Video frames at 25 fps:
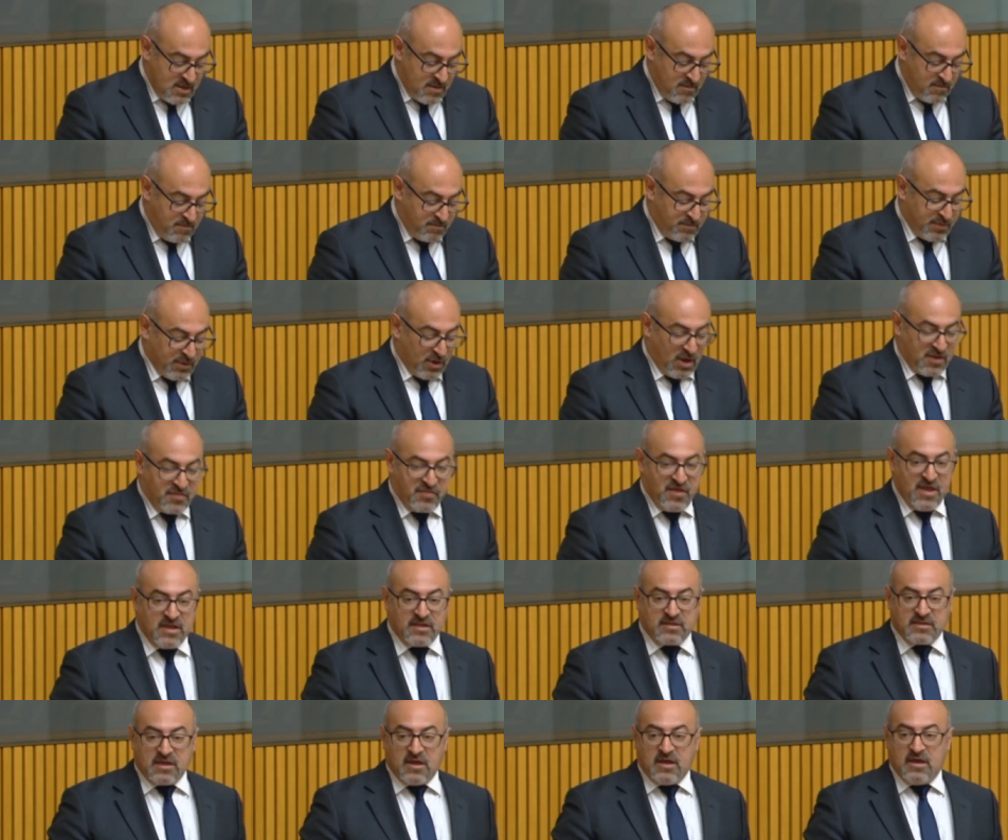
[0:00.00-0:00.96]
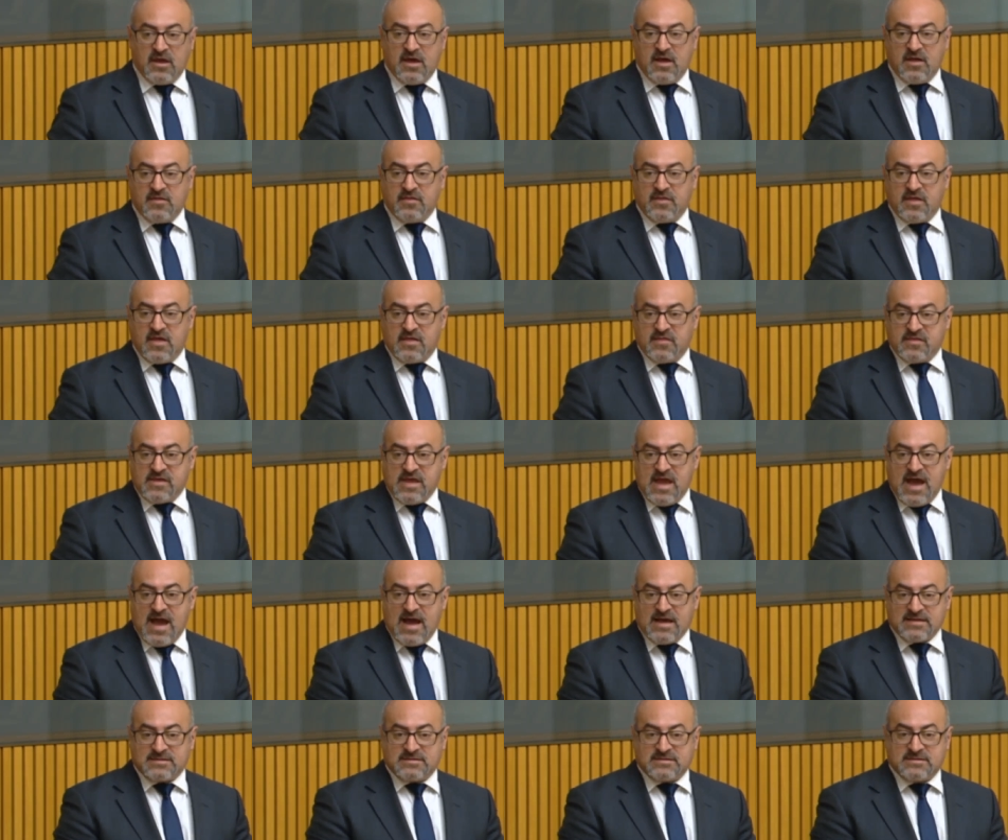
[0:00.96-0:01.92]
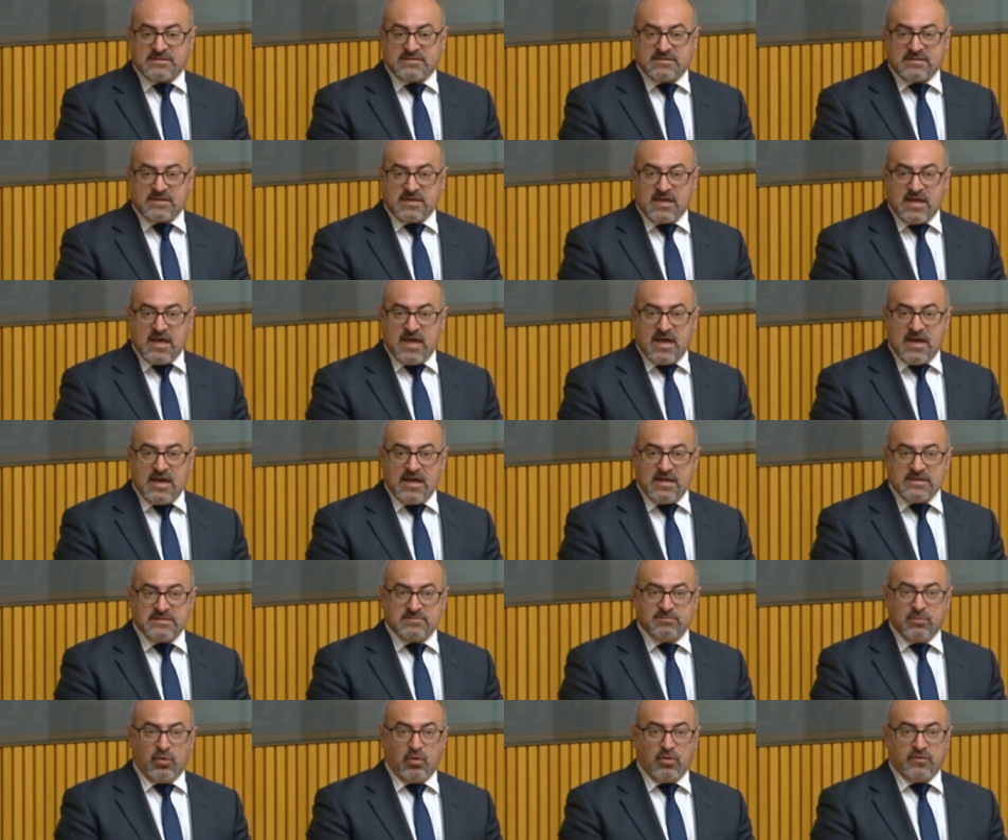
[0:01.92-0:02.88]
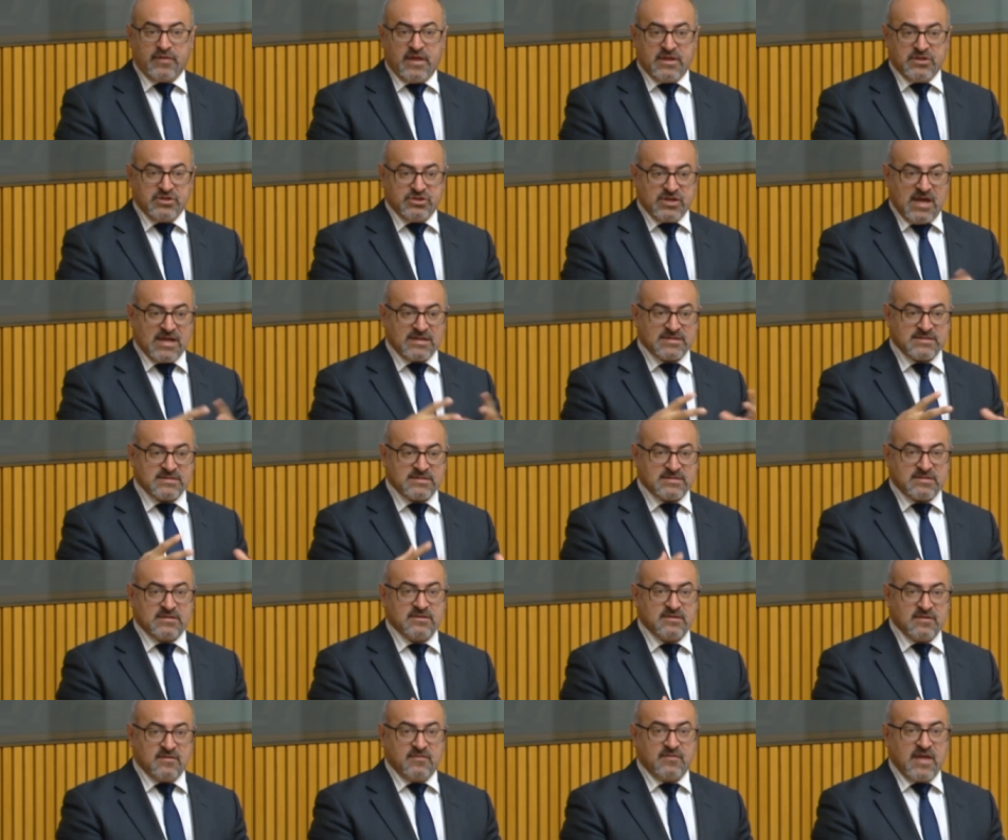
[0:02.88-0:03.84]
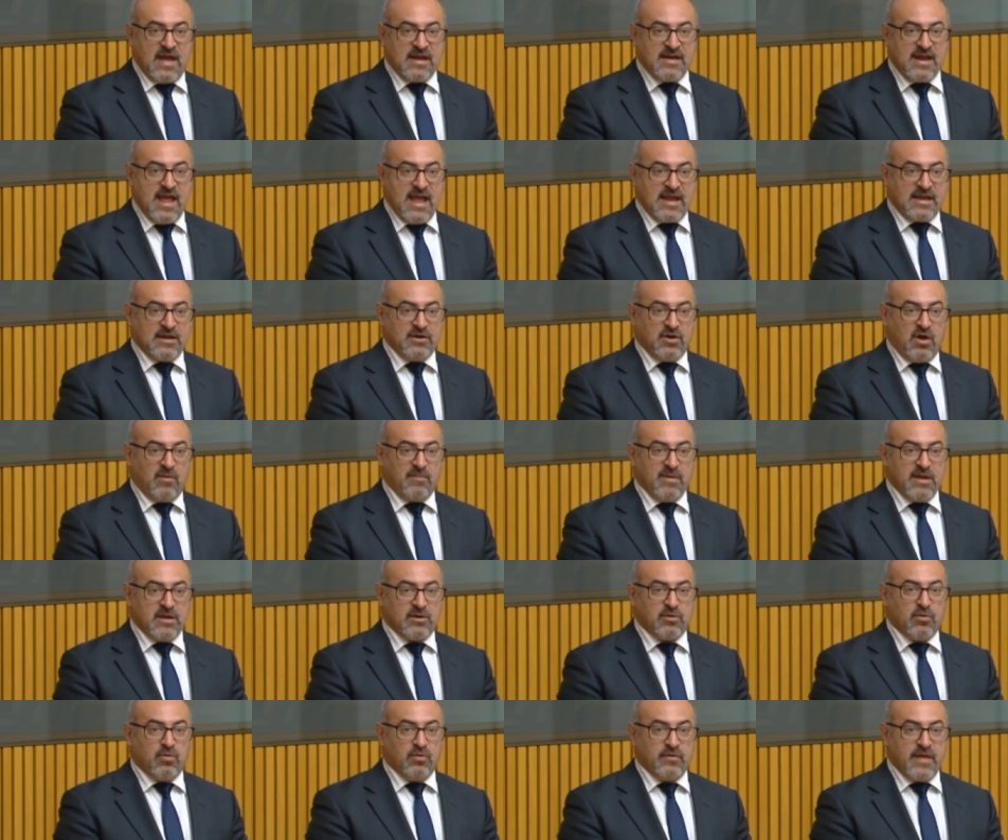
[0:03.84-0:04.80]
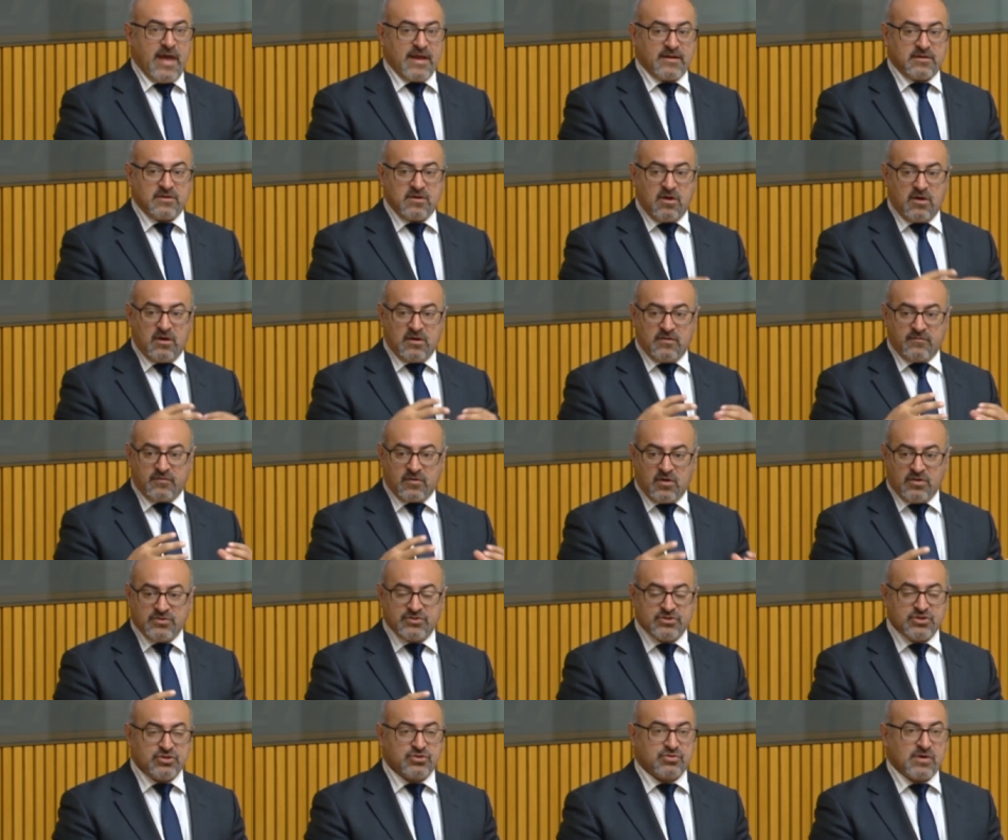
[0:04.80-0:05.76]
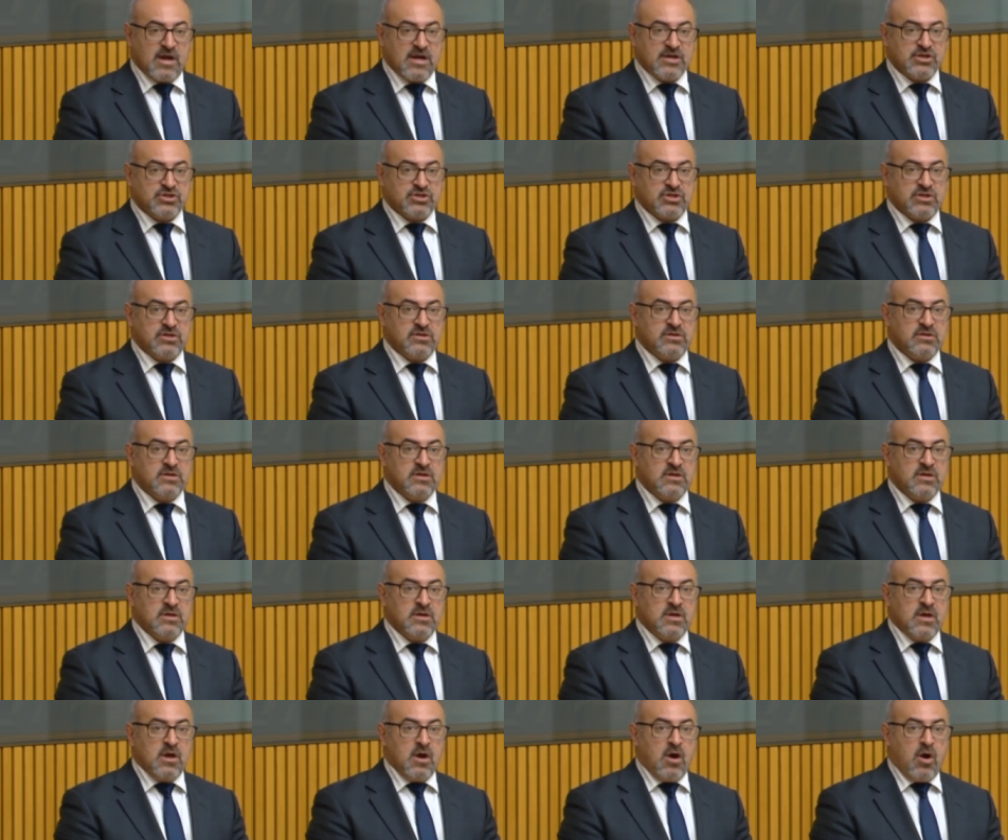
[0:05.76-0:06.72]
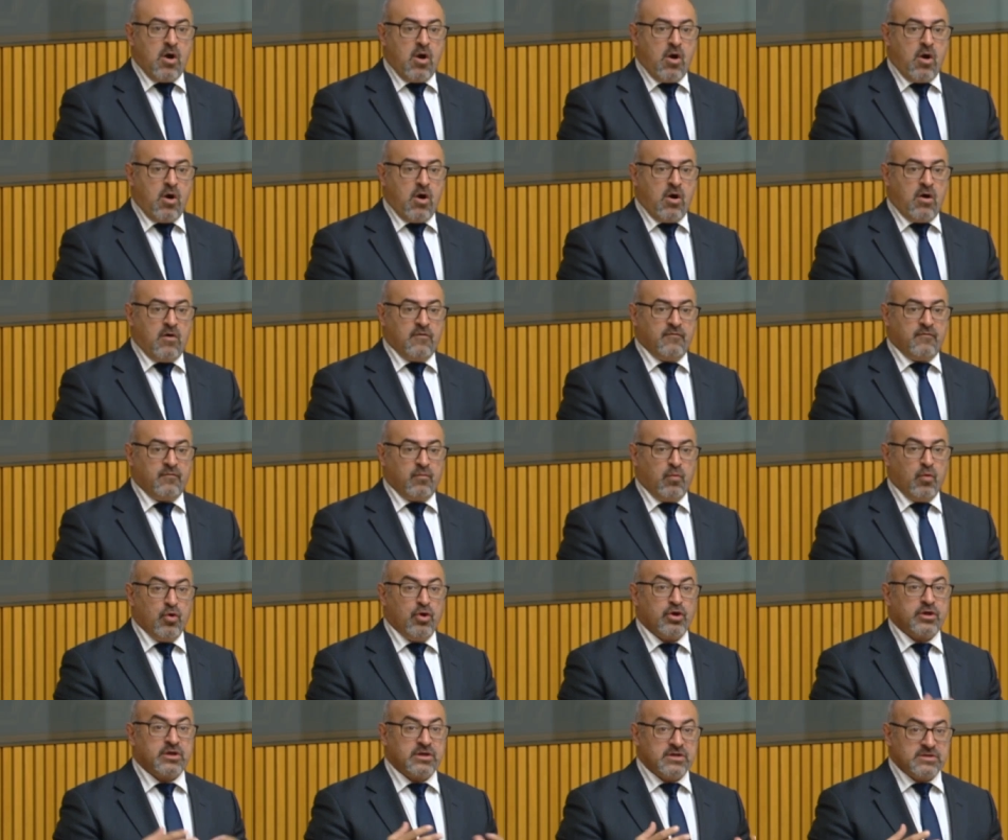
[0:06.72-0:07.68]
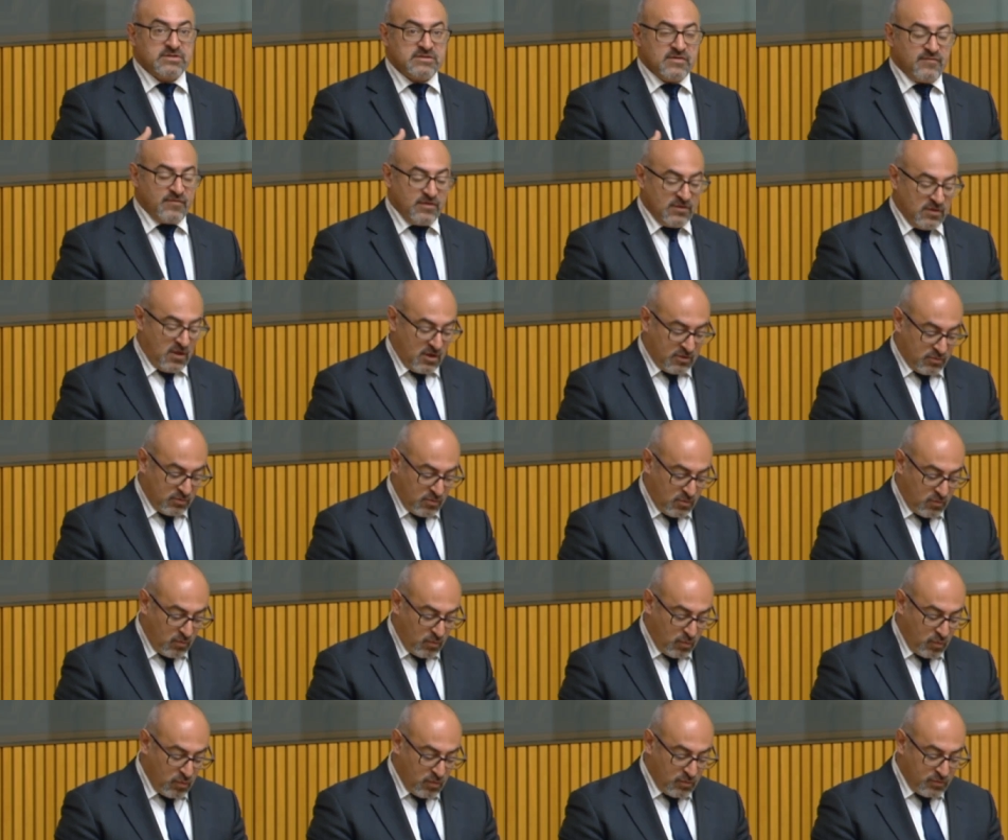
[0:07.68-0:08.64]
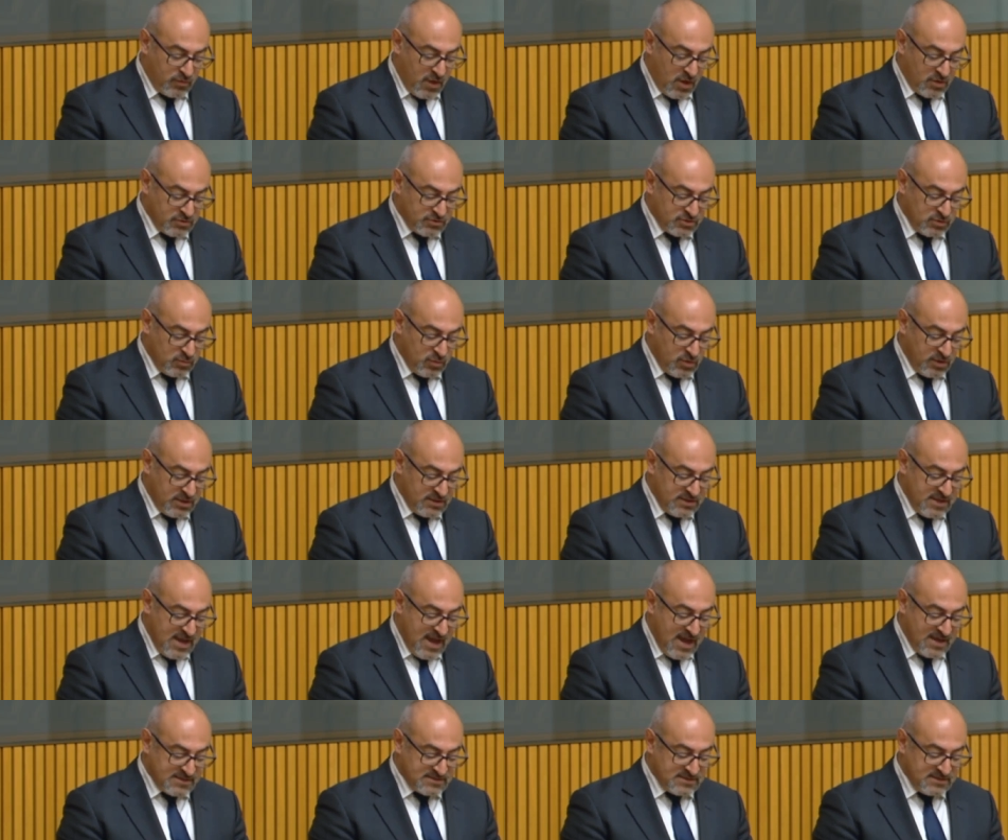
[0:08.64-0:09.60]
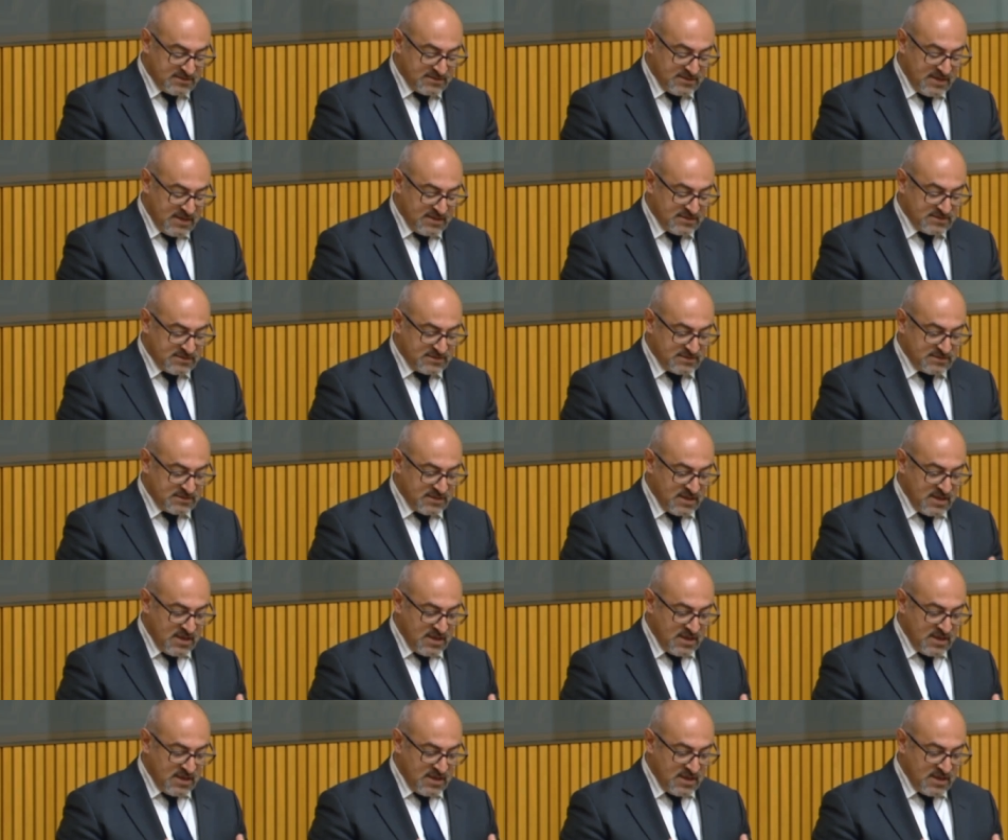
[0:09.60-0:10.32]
But I think the arts is more than just that economic or that kind of concentration of workers, if you like, or those who work in the arts. It's